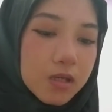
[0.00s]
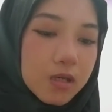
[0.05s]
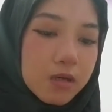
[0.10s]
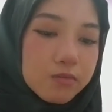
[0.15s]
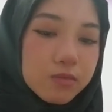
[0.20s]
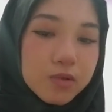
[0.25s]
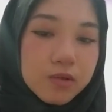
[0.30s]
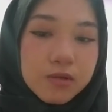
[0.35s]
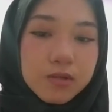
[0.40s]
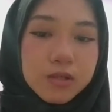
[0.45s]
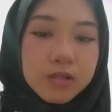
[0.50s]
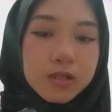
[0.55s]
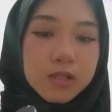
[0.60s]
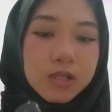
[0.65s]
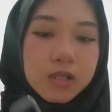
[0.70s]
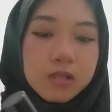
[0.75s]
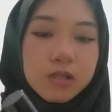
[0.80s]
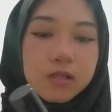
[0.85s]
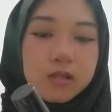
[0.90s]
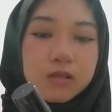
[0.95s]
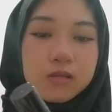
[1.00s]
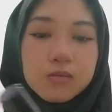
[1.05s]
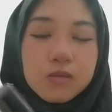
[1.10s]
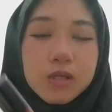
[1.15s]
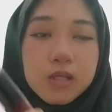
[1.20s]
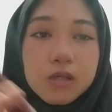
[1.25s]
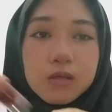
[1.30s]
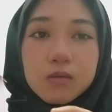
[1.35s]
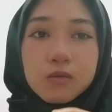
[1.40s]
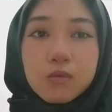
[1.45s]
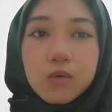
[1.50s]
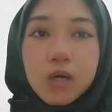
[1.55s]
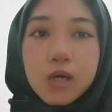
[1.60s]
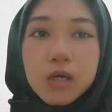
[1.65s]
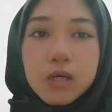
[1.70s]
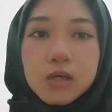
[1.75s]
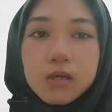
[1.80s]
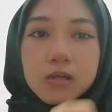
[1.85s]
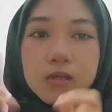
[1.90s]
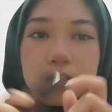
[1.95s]
I'm gonna take this Wet n
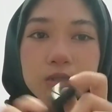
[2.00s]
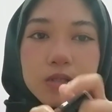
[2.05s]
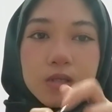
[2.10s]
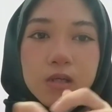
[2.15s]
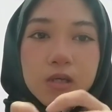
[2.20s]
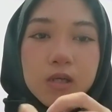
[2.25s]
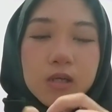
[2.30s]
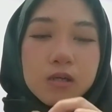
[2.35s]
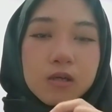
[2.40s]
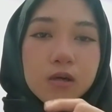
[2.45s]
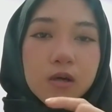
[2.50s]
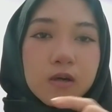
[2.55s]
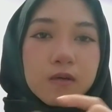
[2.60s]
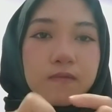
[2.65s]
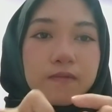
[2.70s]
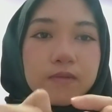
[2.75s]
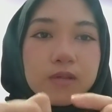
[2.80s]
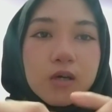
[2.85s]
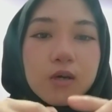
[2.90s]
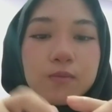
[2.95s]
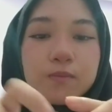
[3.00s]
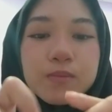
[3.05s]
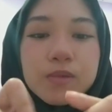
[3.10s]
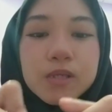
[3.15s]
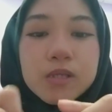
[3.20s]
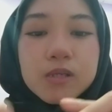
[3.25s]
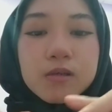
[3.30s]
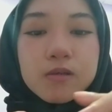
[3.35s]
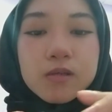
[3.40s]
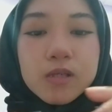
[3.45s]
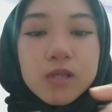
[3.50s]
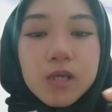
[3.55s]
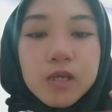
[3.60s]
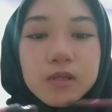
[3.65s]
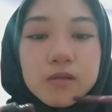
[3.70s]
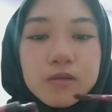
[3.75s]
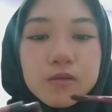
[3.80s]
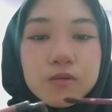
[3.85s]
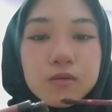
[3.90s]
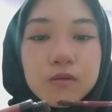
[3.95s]
Wild Cough Topic
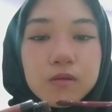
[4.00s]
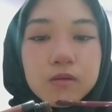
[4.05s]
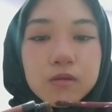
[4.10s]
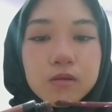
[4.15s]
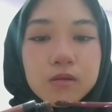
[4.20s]
Catsuit